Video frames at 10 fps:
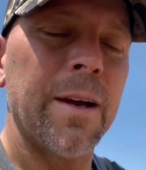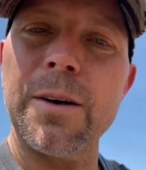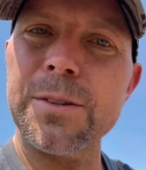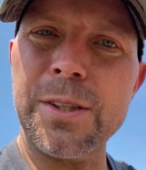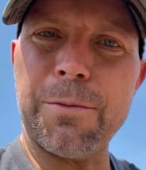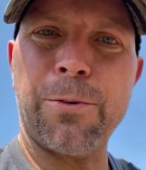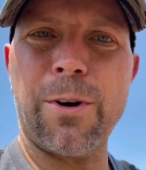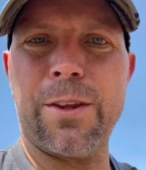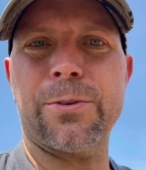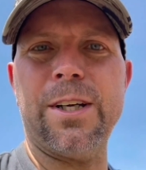was at
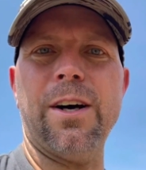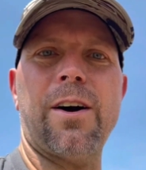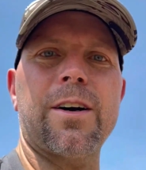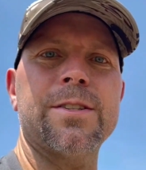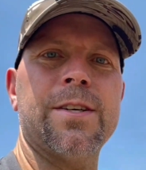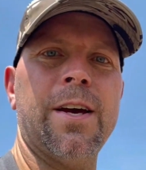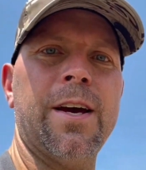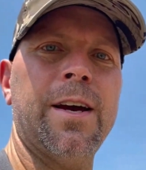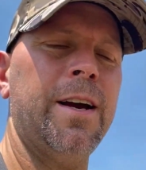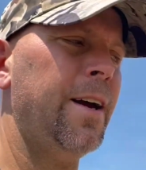43 yards,
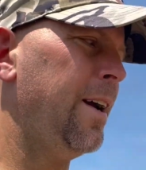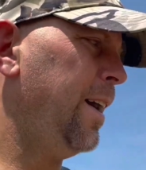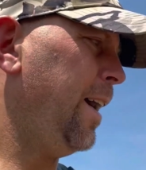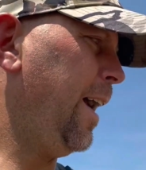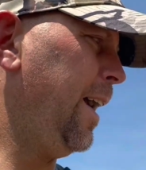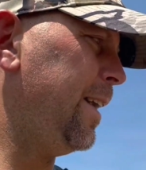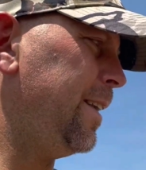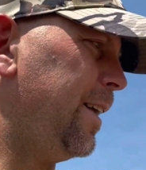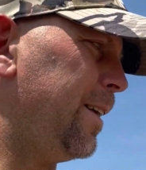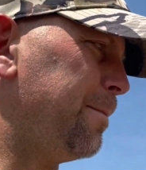and
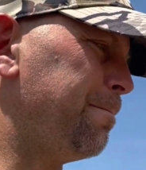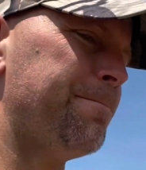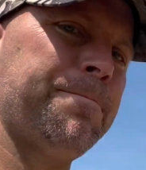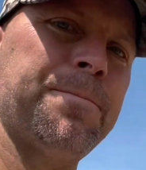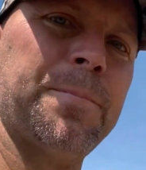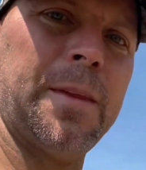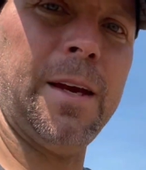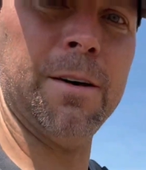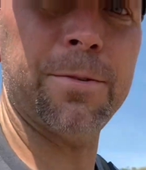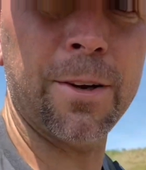
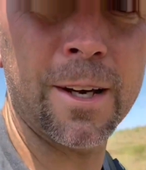if